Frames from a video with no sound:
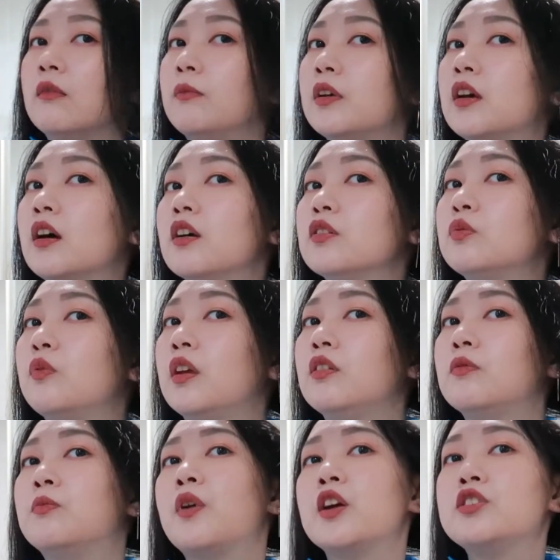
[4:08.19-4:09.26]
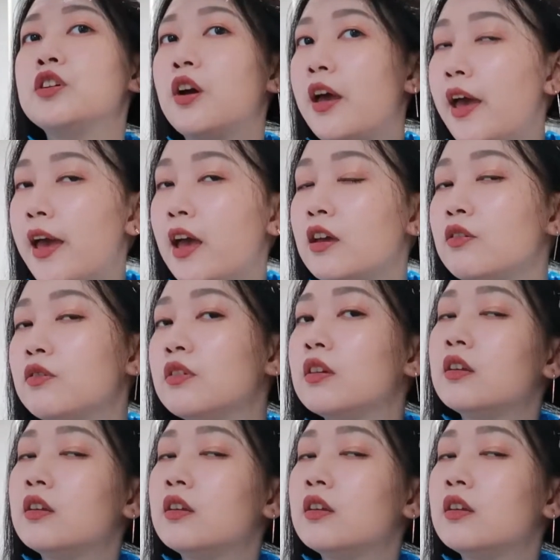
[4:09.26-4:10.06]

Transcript: because when you brush your hair,